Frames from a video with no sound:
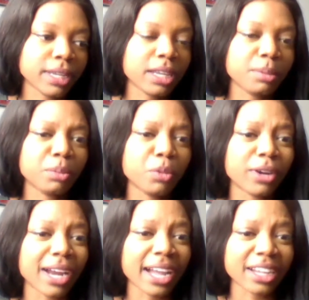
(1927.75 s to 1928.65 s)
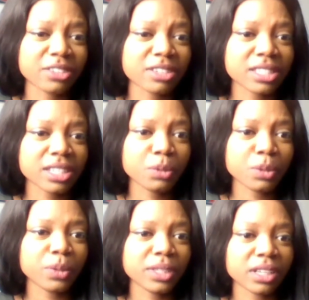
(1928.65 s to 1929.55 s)
enable more accuracy
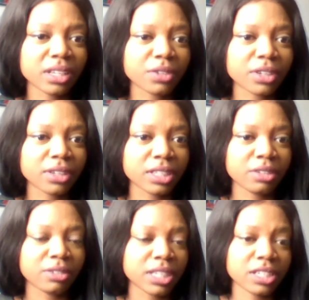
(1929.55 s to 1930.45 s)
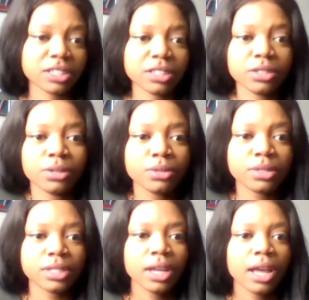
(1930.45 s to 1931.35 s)
when we deliver the radiation dose.